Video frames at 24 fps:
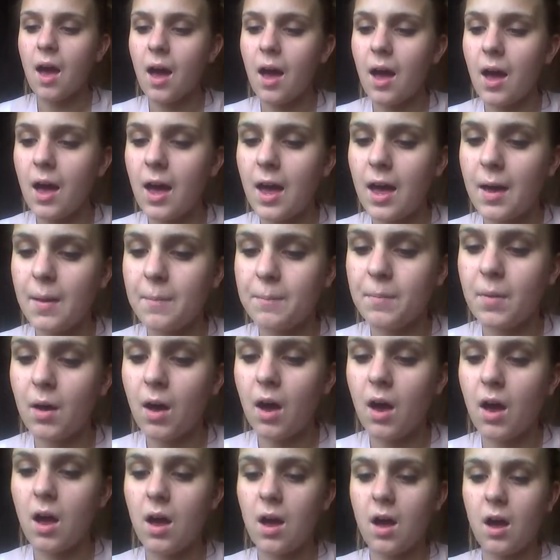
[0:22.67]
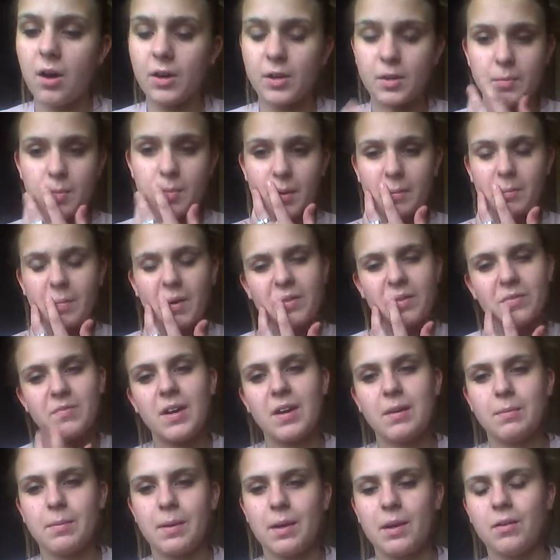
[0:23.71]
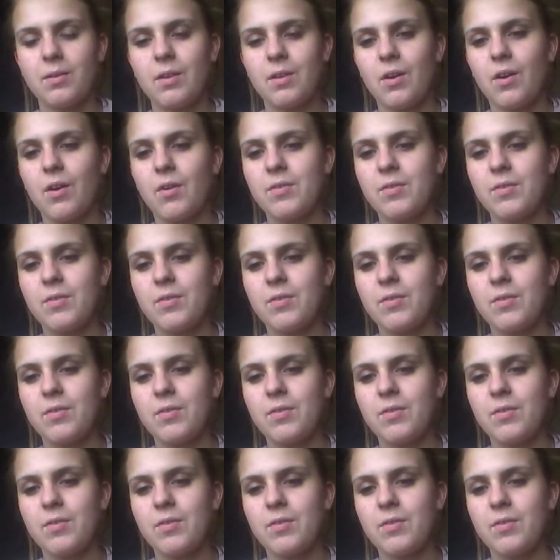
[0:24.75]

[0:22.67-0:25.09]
I could put my feedback on there.